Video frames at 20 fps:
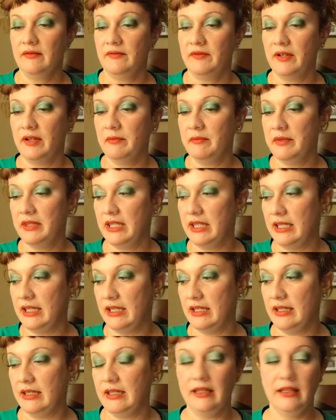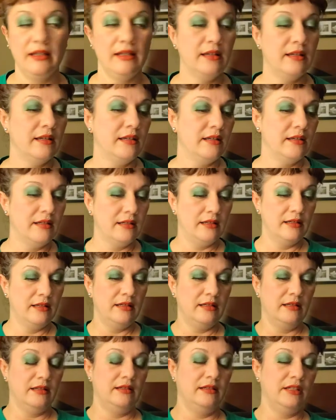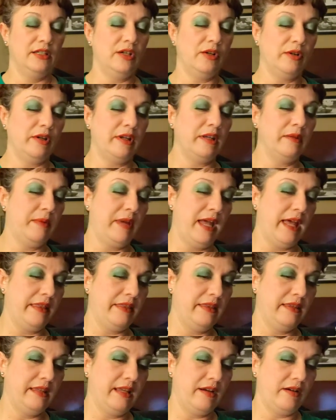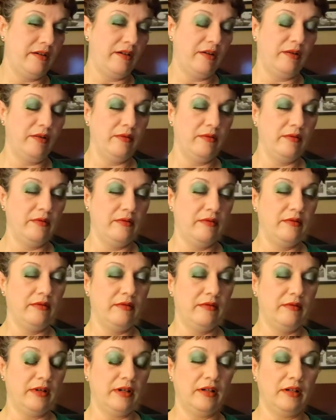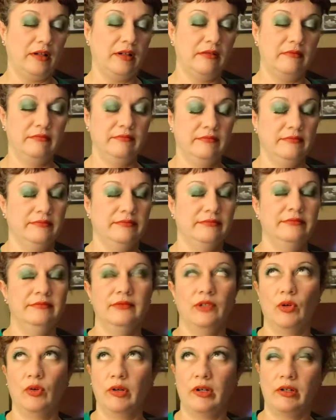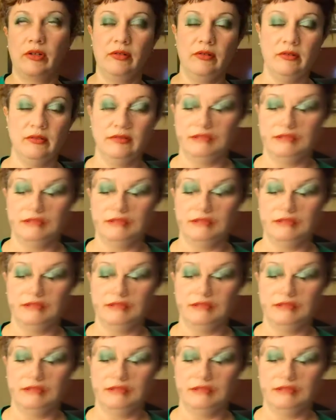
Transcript: from the Yogic Path Tarot or Oracle.